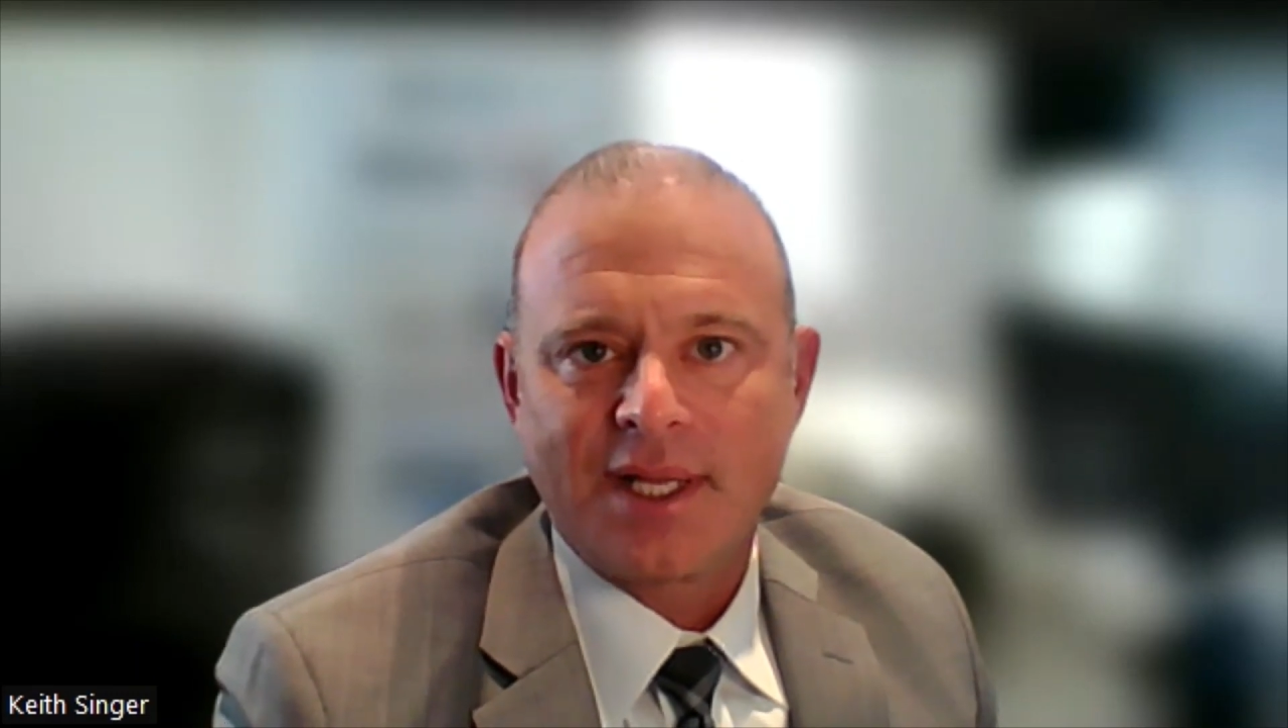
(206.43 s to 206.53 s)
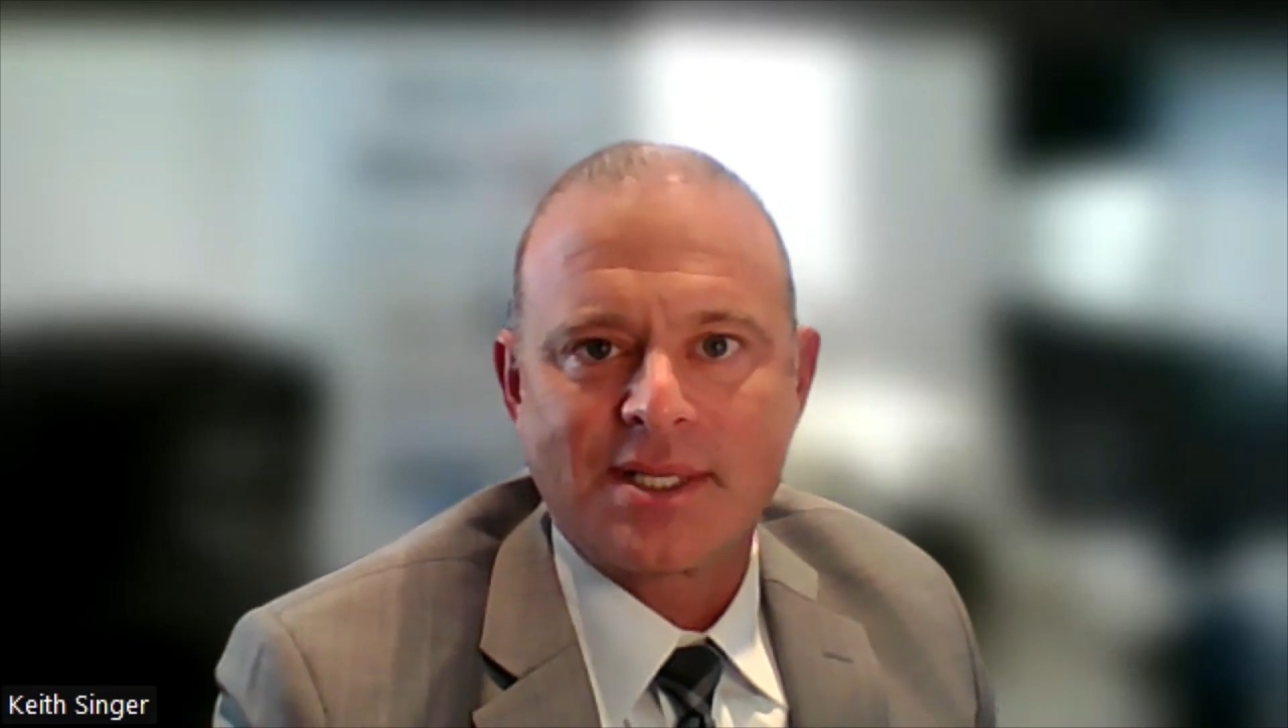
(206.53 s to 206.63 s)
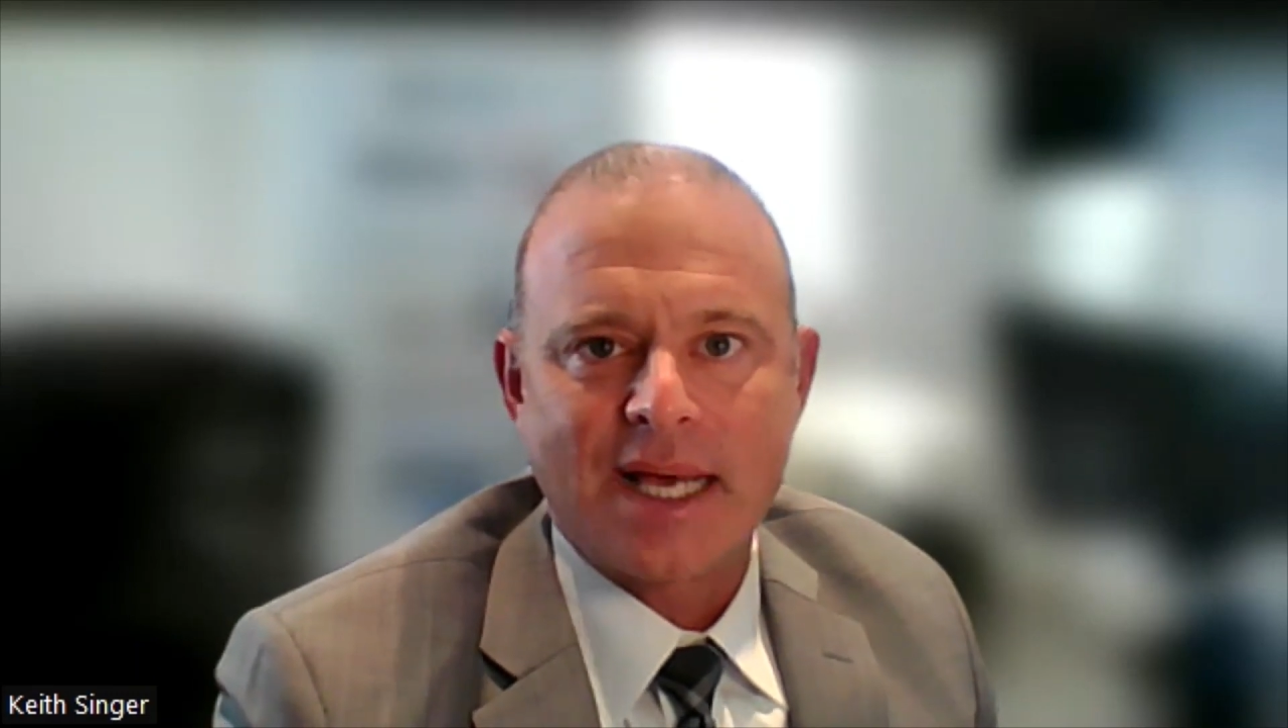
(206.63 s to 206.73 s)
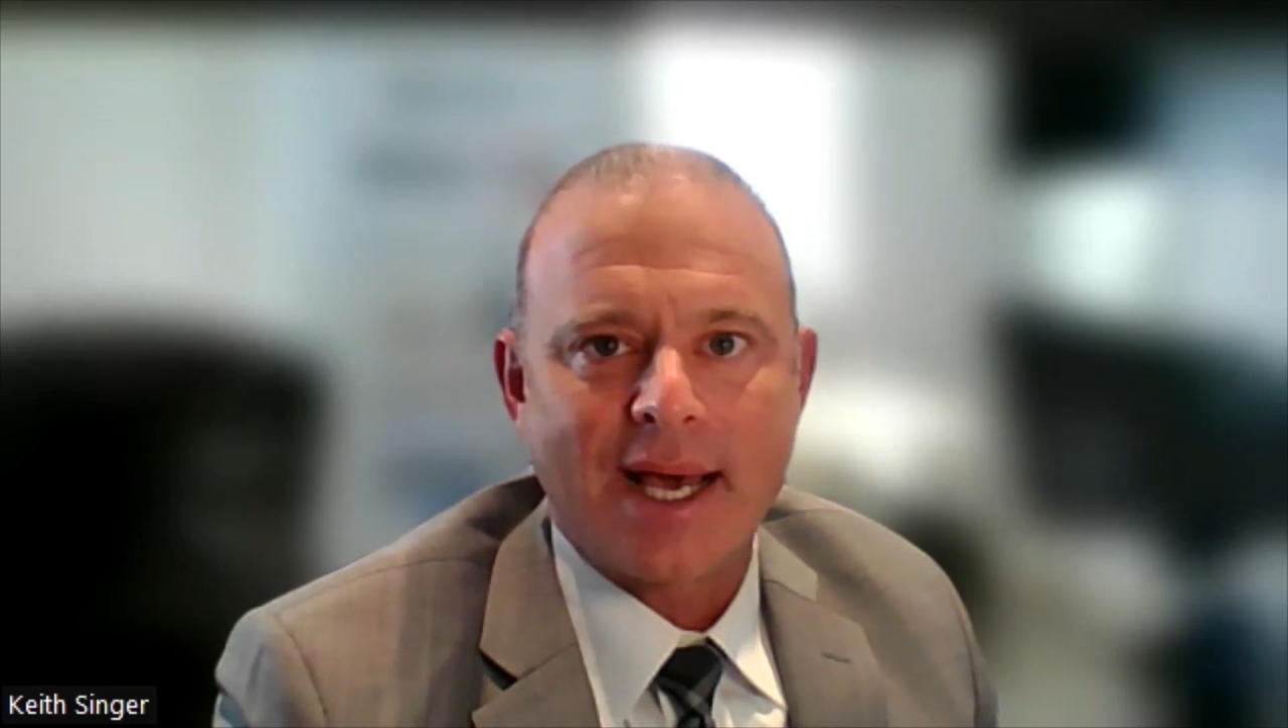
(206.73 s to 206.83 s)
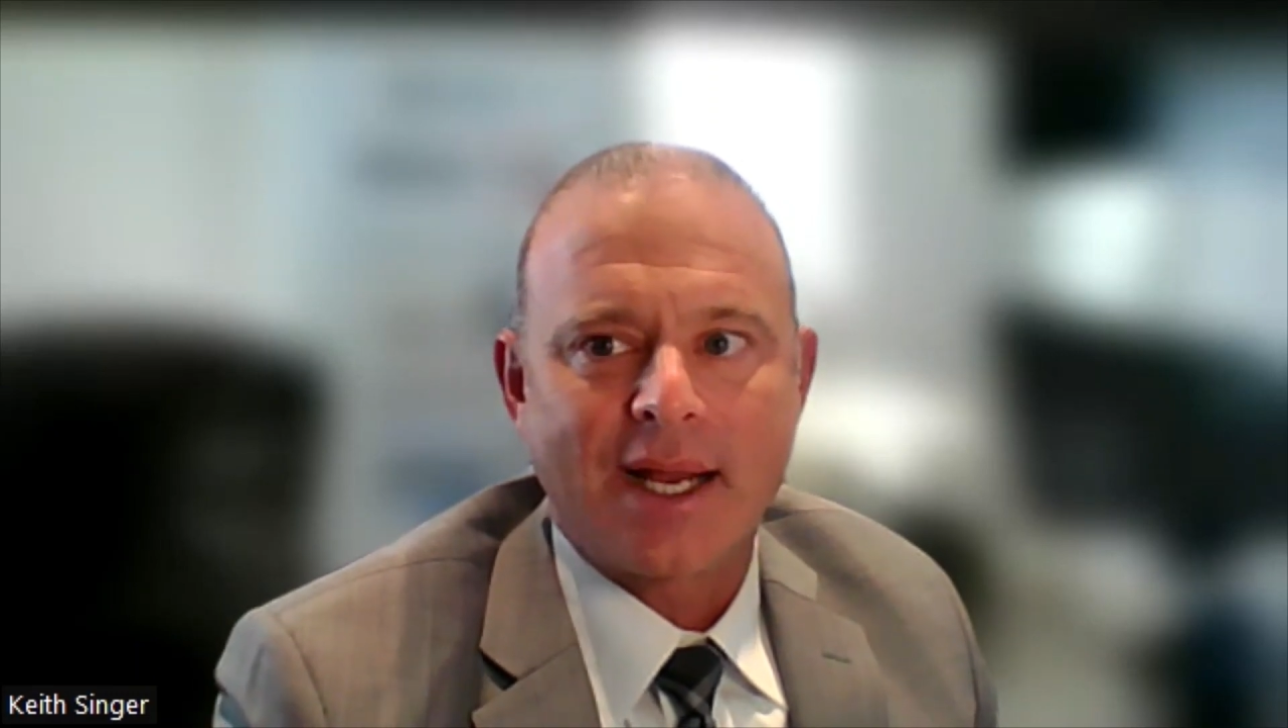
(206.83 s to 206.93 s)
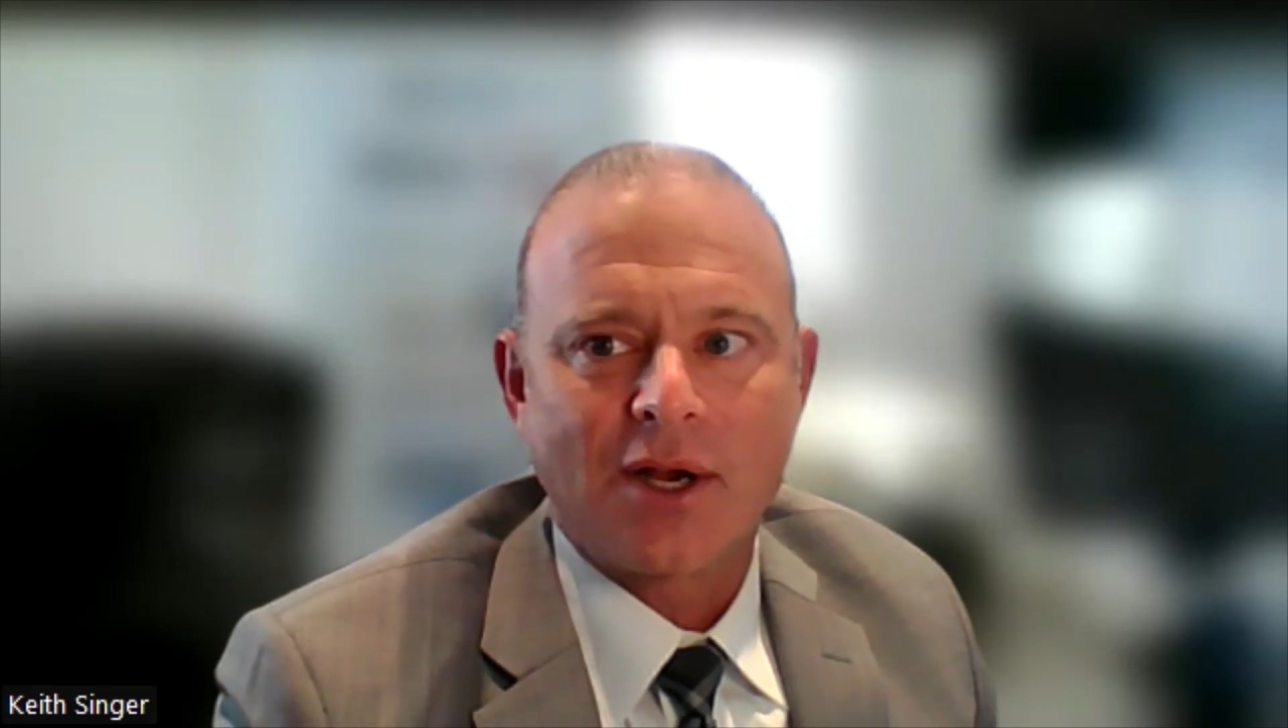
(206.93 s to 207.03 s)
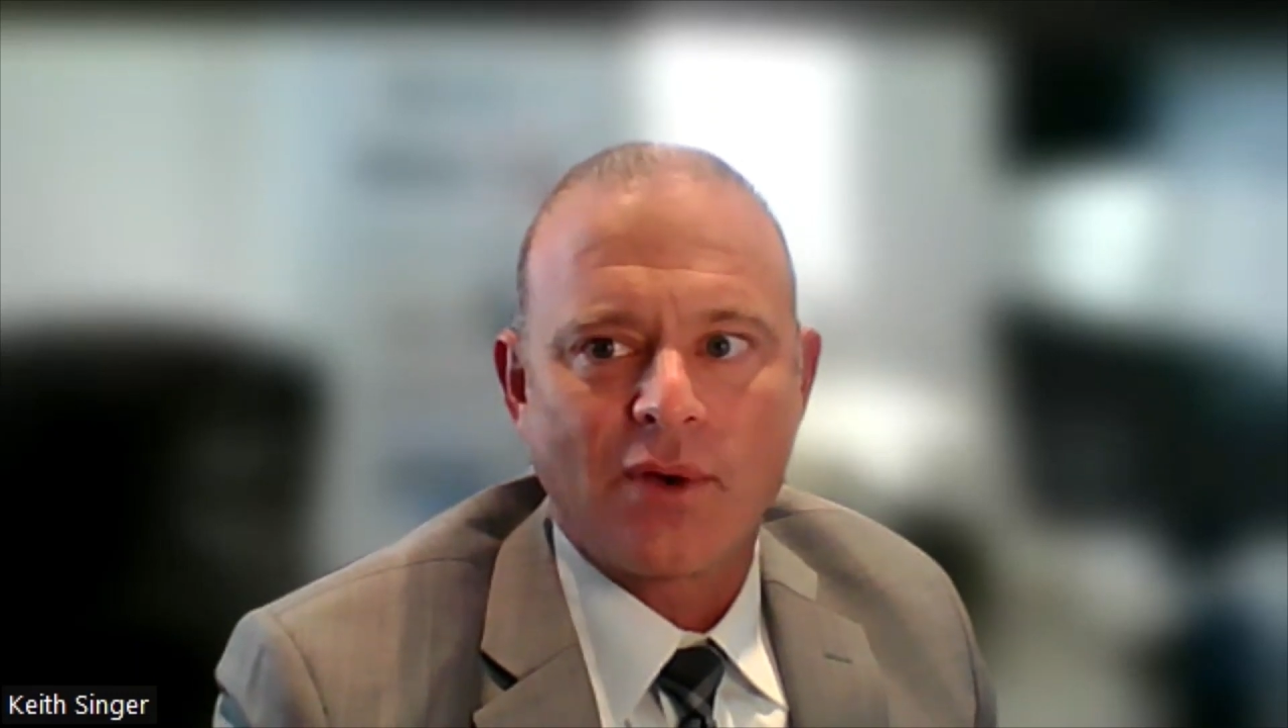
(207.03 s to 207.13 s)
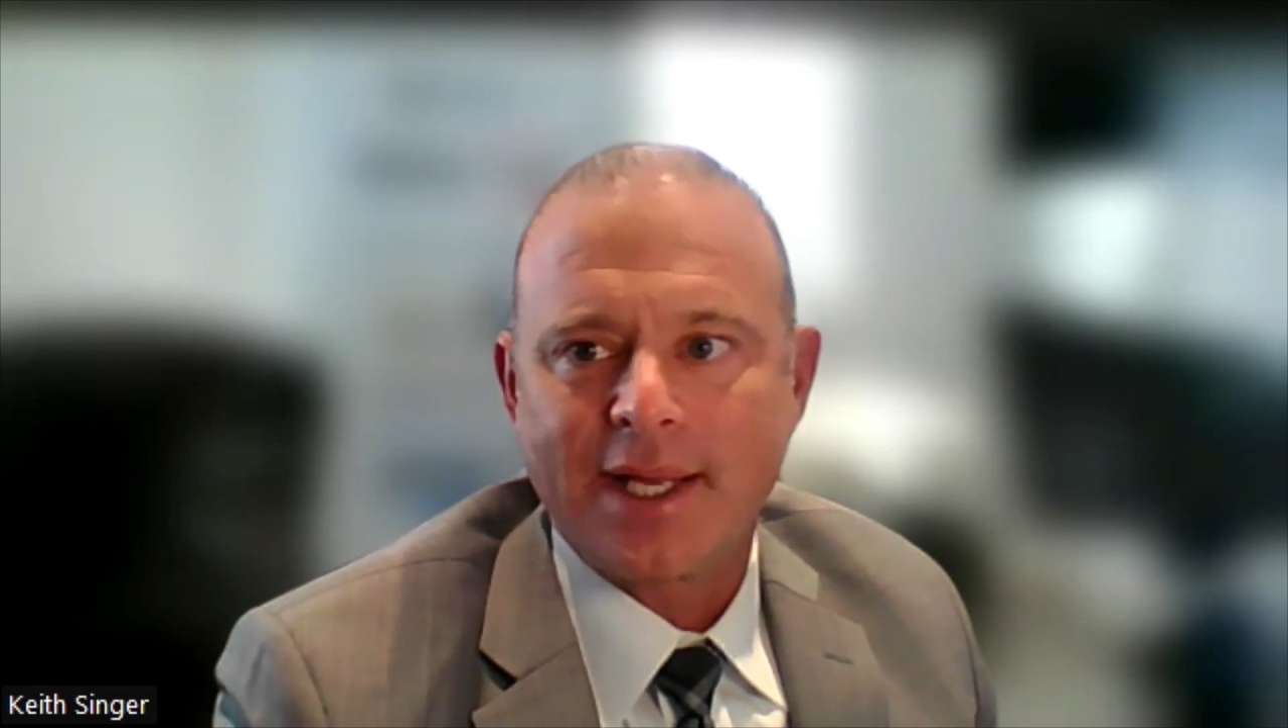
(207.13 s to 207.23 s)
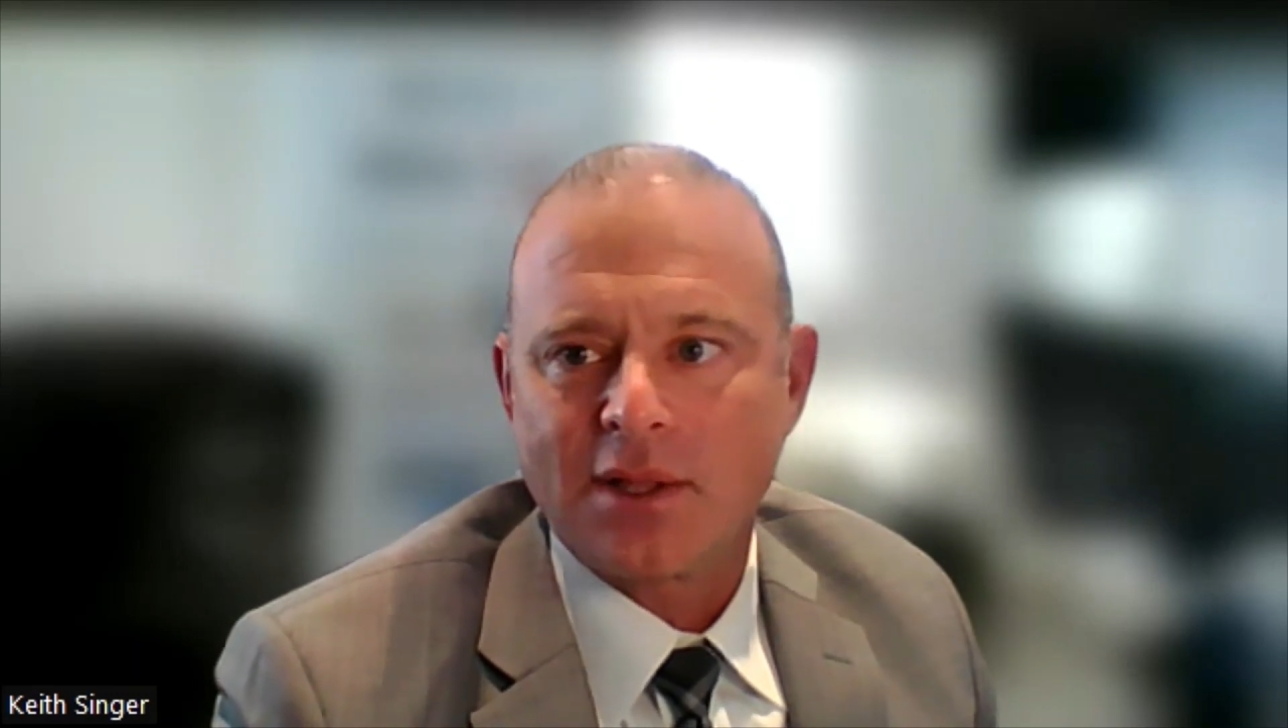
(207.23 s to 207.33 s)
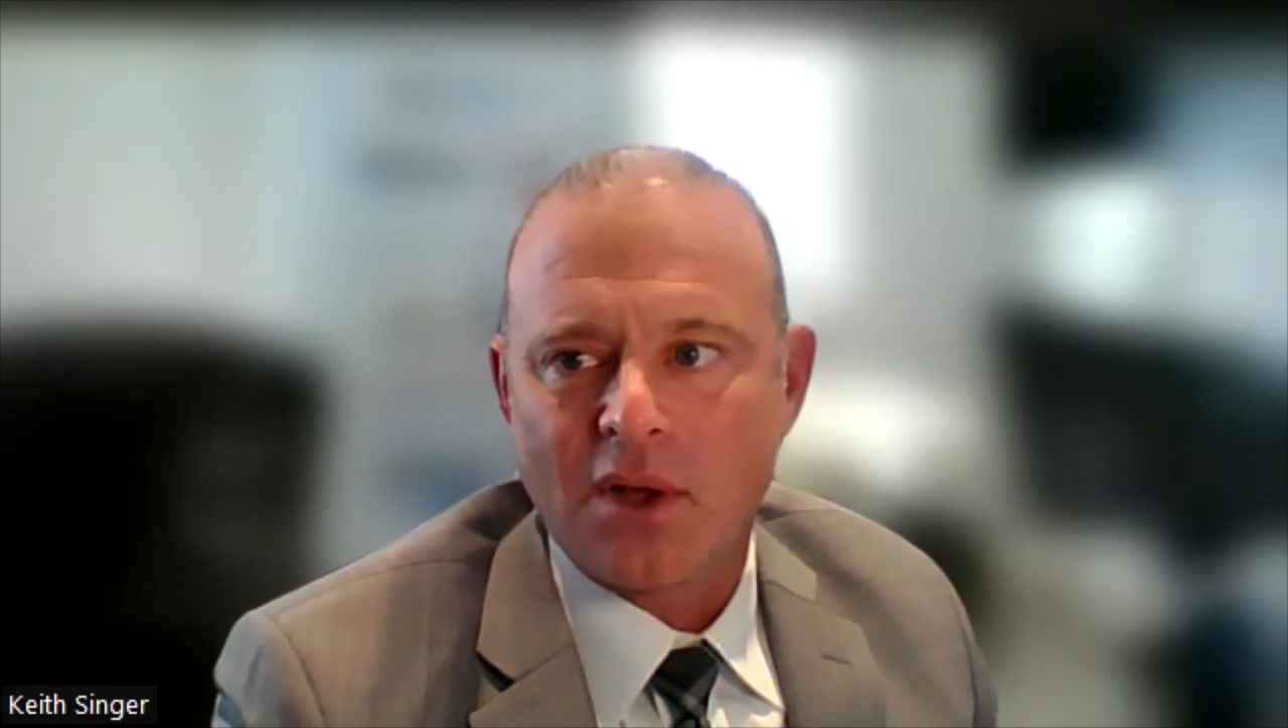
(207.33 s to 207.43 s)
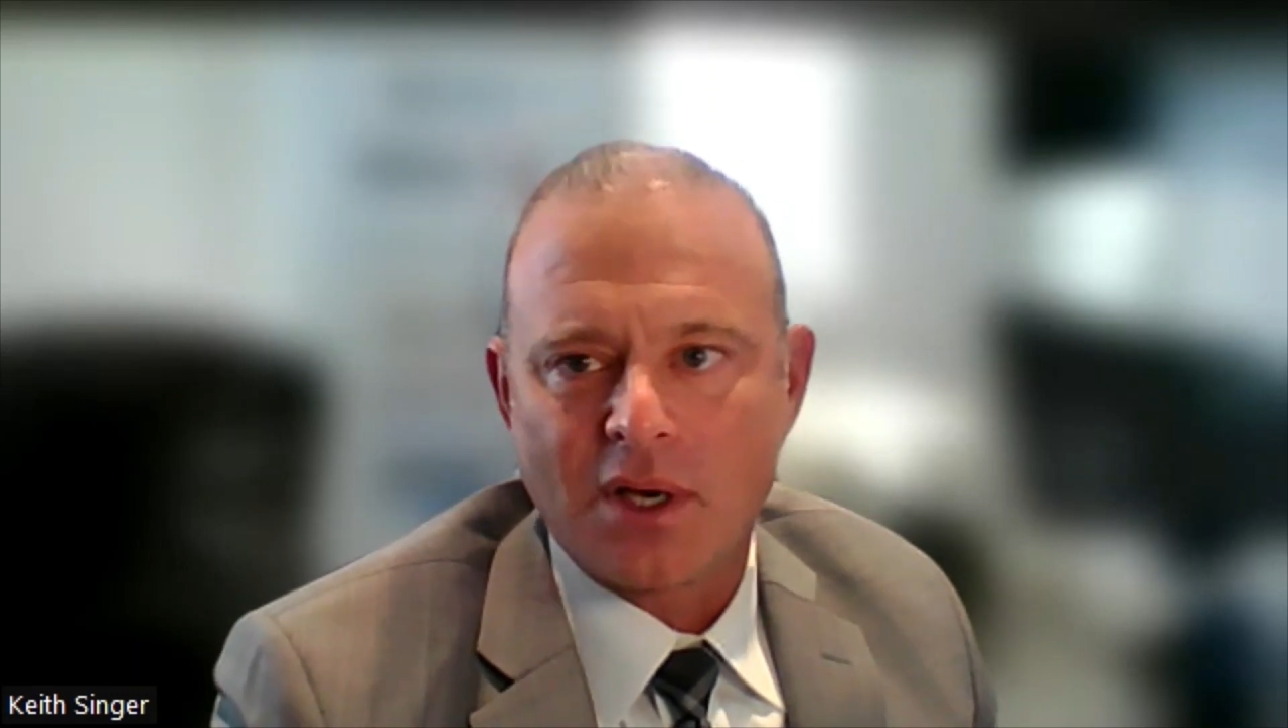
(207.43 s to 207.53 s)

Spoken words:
it's not a great